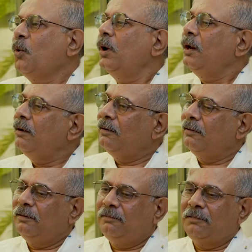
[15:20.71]

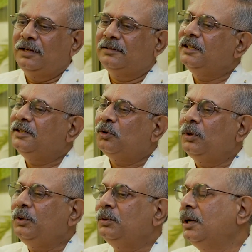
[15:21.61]
Well, as I
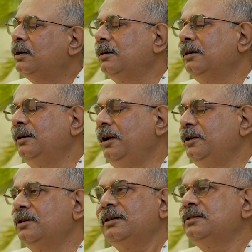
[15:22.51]
told you, that
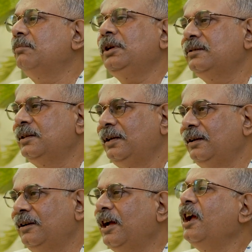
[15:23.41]
nature is amazing.
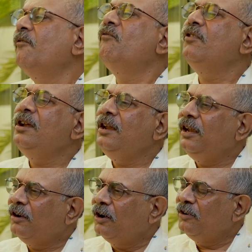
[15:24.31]

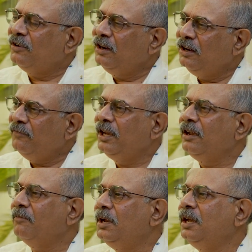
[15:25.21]
Every
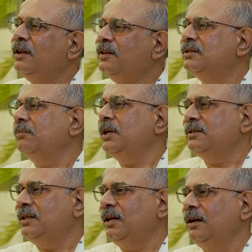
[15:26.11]
living being is
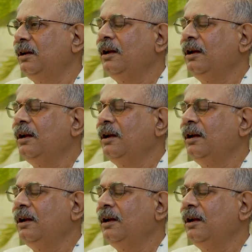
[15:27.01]
amazing,